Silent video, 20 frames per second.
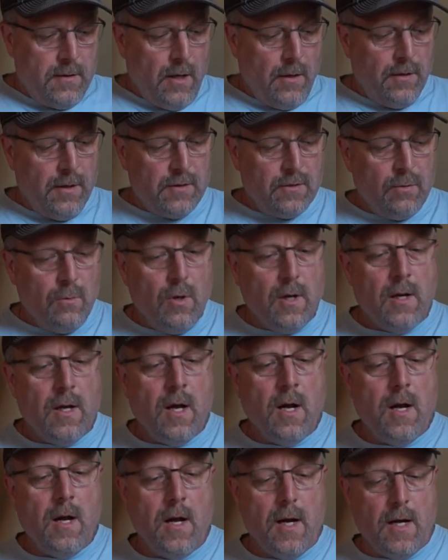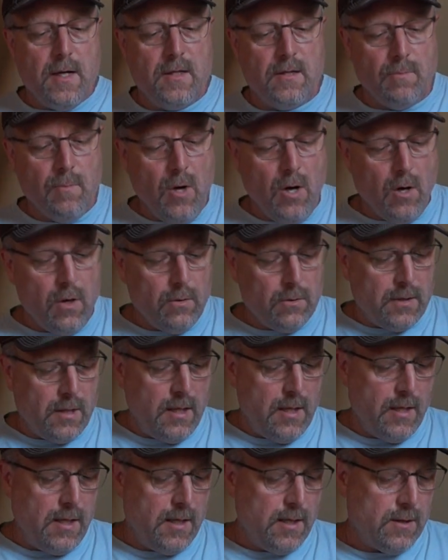this one I smoked
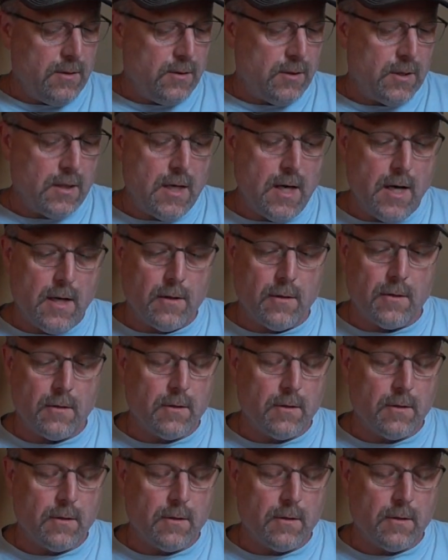in Chicago,